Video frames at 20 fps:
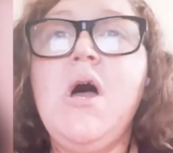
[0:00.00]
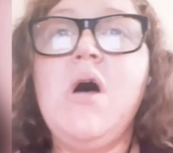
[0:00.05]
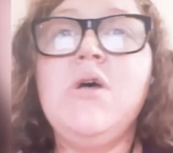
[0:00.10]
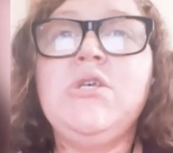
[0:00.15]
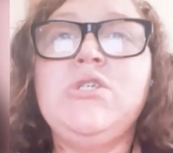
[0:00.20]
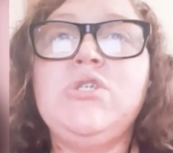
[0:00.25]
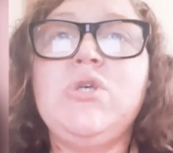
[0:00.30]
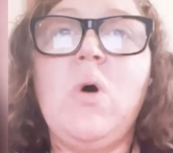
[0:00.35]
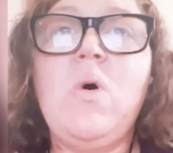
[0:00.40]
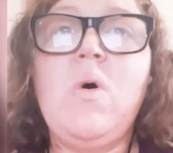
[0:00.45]

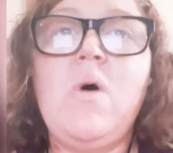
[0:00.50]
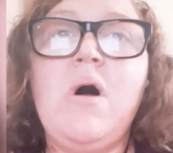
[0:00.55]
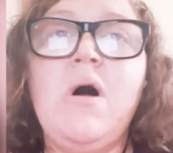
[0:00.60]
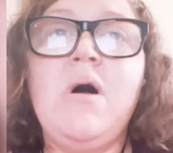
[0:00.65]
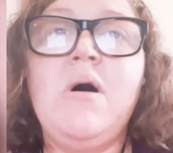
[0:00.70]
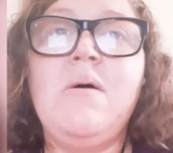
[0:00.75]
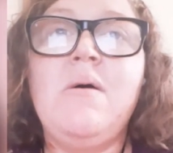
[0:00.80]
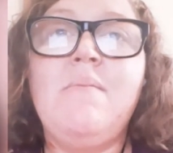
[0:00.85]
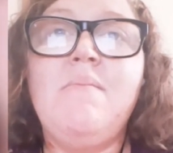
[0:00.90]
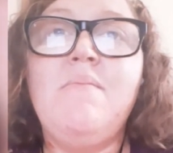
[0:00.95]
So
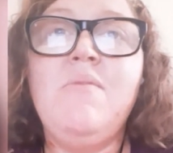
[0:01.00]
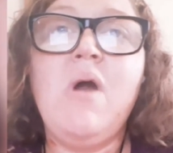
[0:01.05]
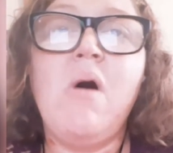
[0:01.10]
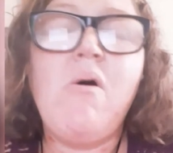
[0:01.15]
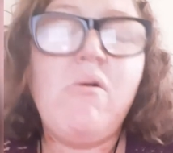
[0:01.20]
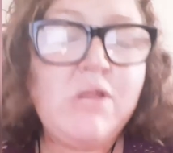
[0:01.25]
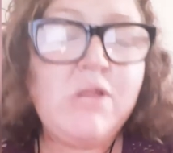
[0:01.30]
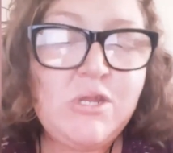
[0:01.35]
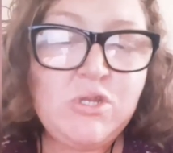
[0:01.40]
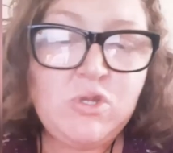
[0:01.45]
not
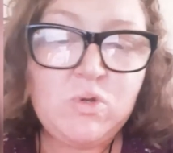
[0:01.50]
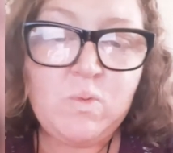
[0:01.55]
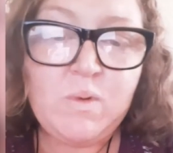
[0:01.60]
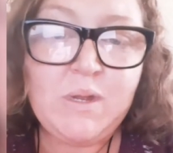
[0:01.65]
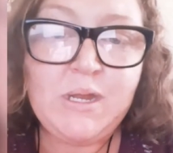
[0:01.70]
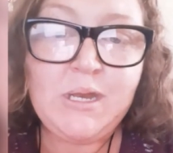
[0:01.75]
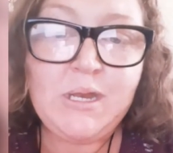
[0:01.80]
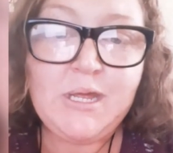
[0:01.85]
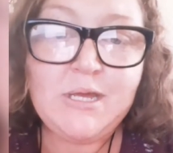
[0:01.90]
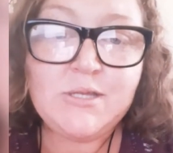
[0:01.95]
only do
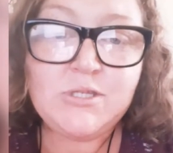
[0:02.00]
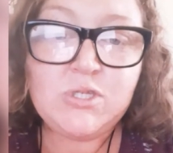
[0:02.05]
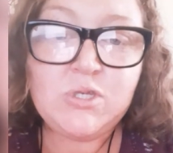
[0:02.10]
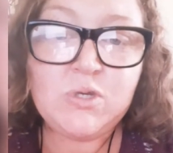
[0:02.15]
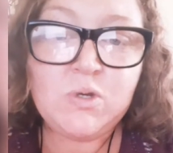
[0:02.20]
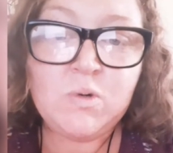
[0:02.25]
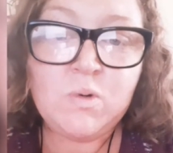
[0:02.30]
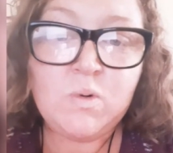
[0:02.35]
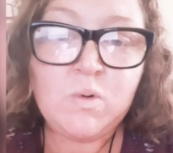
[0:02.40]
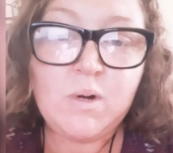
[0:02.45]
we need
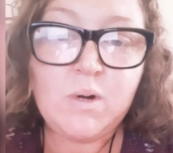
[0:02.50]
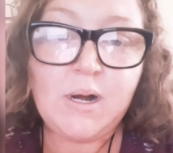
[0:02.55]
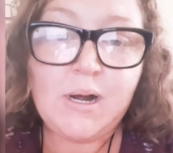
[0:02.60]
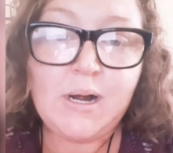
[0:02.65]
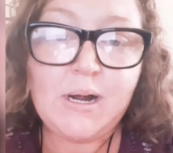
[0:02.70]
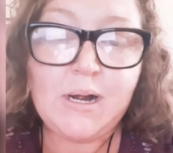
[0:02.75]
to